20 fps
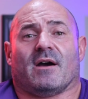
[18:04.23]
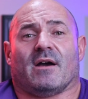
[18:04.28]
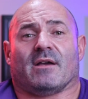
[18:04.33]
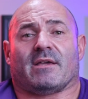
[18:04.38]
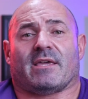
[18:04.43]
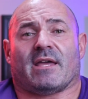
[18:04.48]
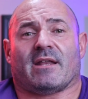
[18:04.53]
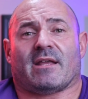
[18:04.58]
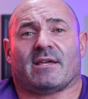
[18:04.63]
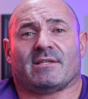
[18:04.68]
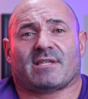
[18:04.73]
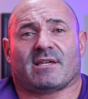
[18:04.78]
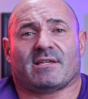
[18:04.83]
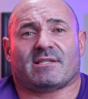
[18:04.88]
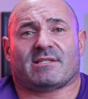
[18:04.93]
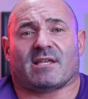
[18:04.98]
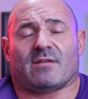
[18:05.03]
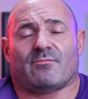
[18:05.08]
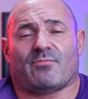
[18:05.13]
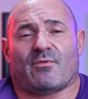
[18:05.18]
Again, as I
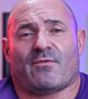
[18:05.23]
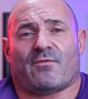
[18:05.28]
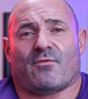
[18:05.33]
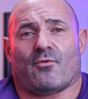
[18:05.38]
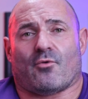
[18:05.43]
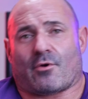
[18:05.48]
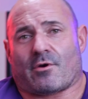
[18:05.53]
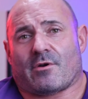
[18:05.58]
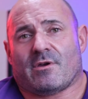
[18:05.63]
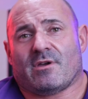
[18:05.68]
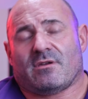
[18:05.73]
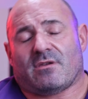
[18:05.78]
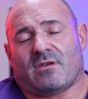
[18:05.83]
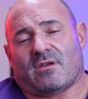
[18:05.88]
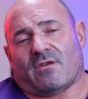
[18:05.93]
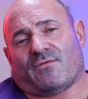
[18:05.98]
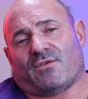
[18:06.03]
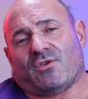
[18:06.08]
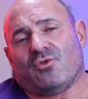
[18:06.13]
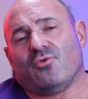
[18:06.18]
said before,
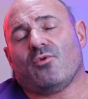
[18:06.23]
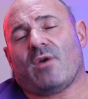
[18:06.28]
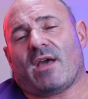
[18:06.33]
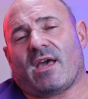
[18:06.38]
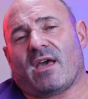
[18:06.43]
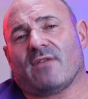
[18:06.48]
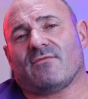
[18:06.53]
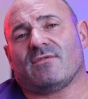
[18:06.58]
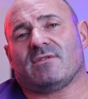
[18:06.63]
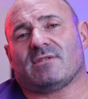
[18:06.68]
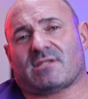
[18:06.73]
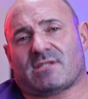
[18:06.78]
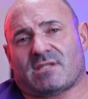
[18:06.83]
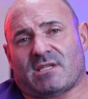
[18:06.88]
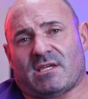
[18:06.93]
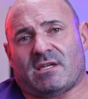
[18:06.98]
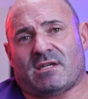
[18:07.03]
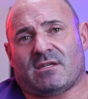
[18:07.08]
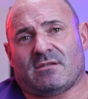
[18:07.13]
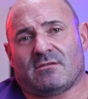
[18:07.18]
if you haven't
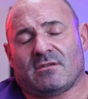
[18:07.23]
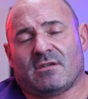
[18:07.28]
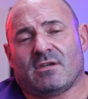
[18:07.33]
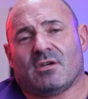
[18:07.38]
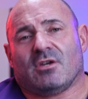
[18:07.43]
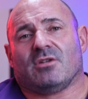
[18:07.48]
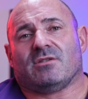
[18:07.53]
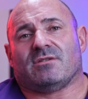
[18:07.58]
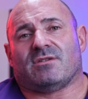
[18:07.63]
seen